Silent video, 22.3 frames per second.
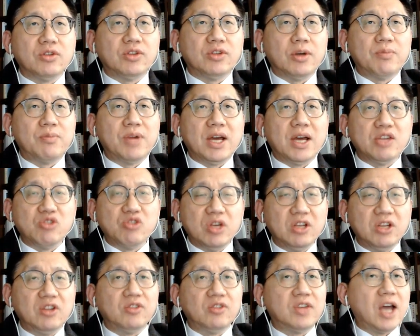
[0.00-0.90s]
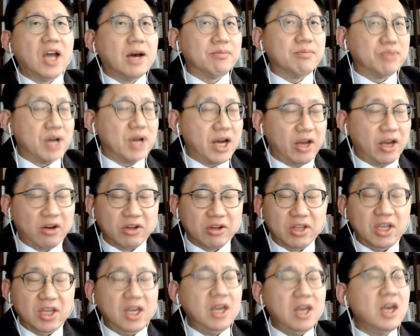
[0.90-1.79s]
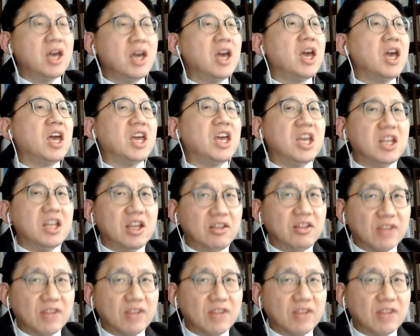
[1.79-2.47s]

supply chain is top priority. It is,